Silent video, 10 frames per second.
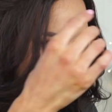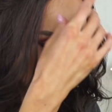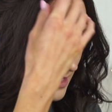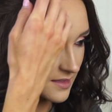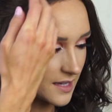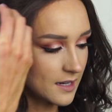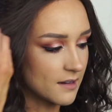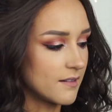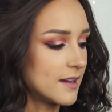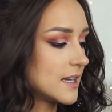I think
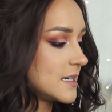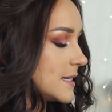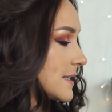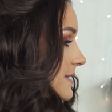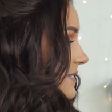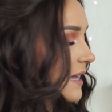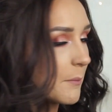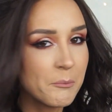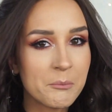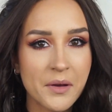like
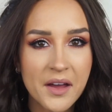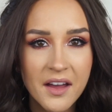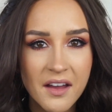December,